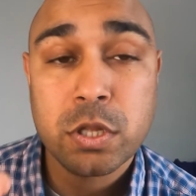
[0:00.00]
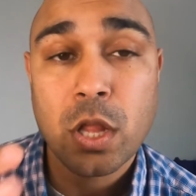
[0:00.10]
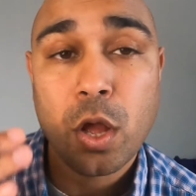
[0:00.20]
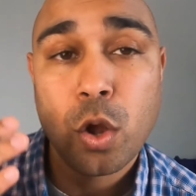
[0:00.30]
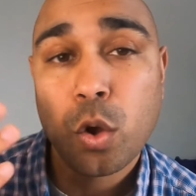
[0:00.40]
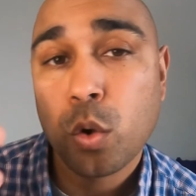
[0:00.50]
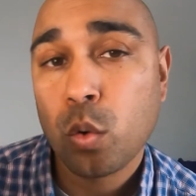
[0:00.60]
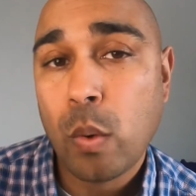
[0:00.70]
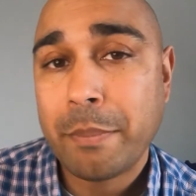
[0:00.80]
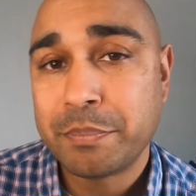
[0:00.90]

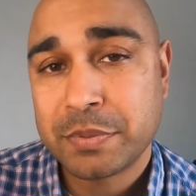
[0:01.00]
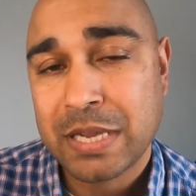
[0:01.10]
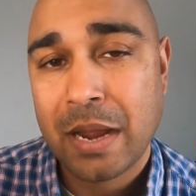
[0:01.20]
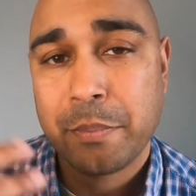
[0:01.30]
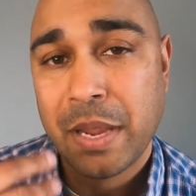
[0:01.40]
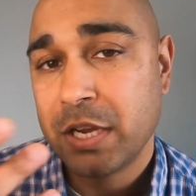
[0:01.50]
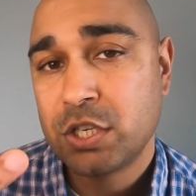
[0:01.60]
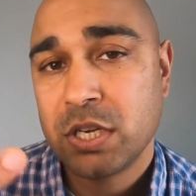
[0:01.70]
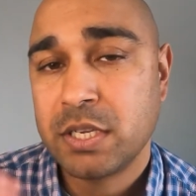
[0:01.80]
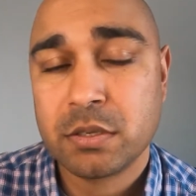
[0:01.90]
website
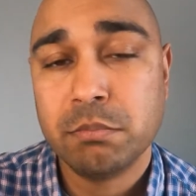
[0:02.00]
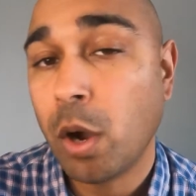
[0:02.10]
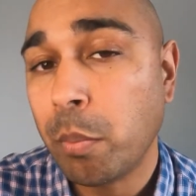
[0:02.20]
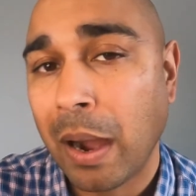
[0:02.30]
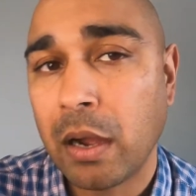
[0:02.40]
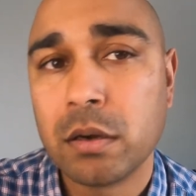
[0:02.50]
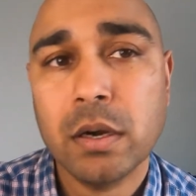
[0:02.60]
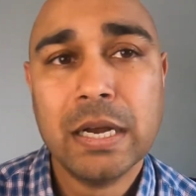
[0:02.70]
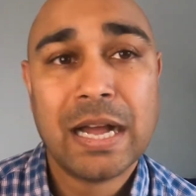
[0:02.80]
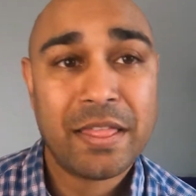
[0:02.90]
pages and mobile,
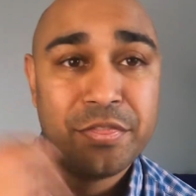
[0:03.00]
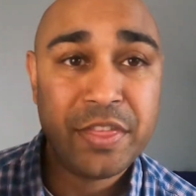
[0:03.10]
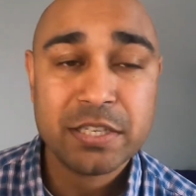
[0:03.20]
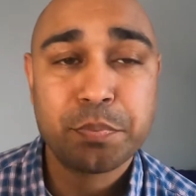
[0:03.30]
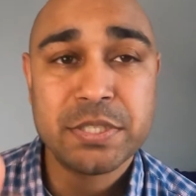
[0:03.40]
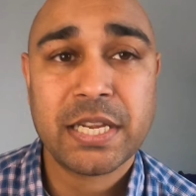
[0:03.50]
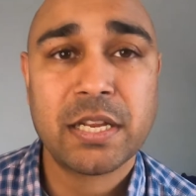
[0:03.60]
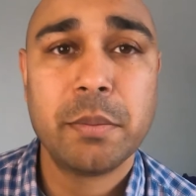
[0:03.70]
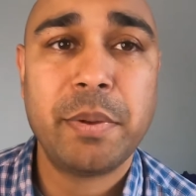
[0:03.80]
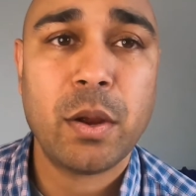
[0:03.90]
this
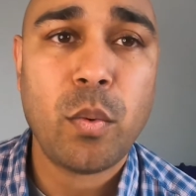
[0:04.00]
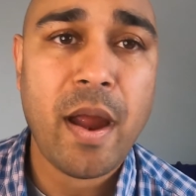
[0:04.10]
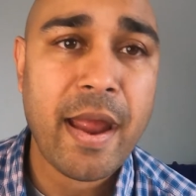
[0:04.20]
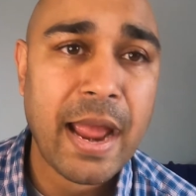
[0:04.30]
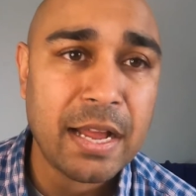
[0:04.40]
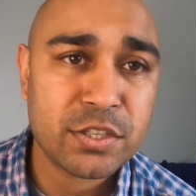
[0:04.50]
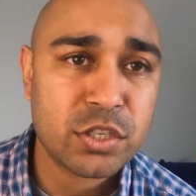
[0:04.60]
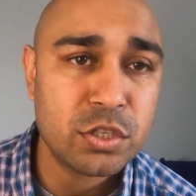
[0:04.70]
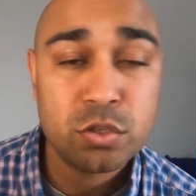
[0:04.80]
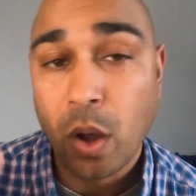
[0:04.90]
particular bit where it
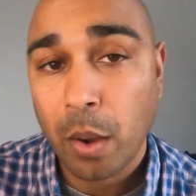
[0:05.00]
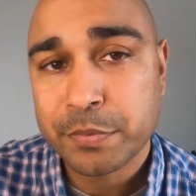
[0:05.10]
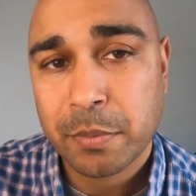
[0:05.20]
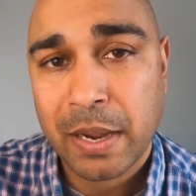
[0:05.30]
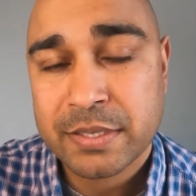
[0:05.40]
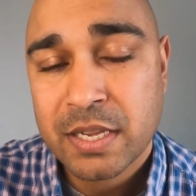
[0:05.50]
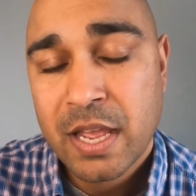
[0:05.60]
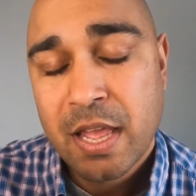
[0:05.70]
asks you to optimize,